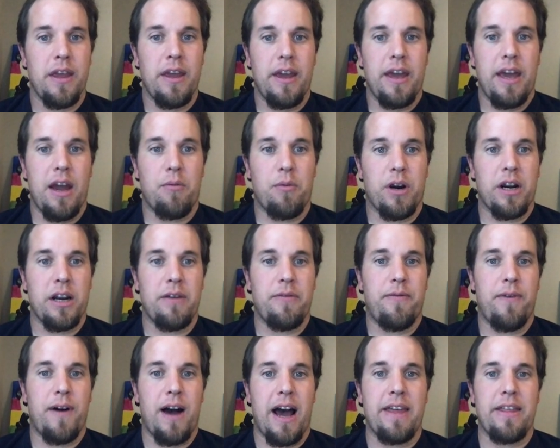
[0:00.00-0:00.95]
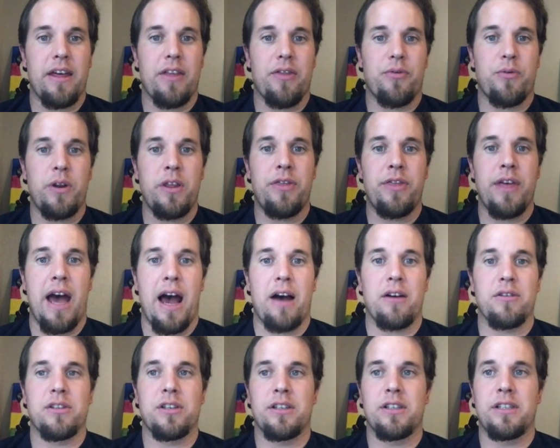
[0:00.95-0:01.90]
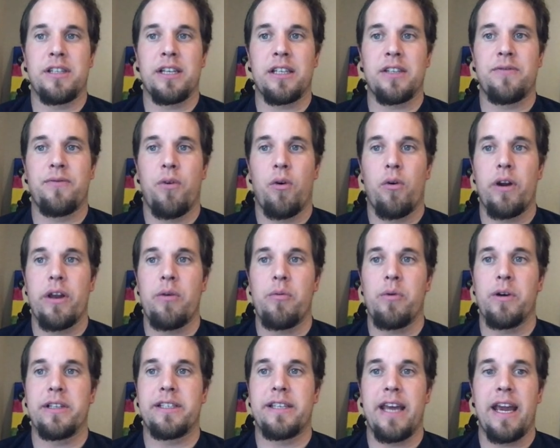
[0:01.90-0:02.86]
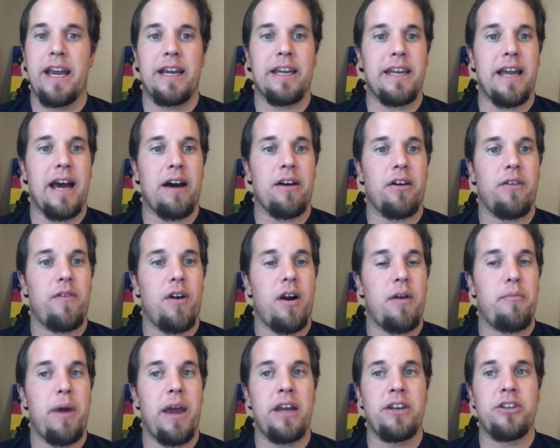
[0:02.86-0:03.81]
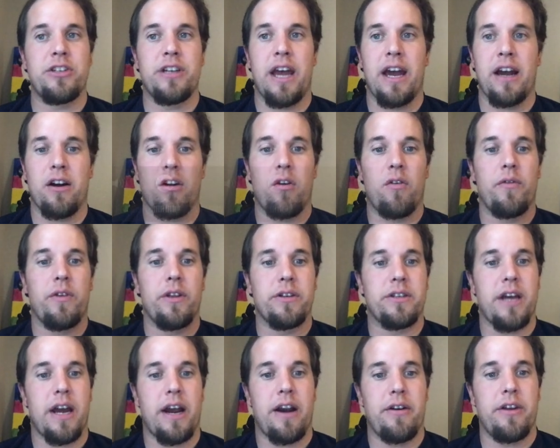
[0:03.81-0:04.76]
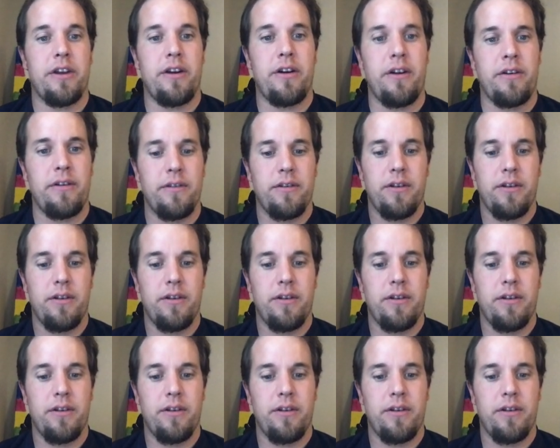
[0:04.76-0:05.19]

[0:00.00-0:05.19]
and we're going to find that $3,640 was taken out of our paycheck over the entire year.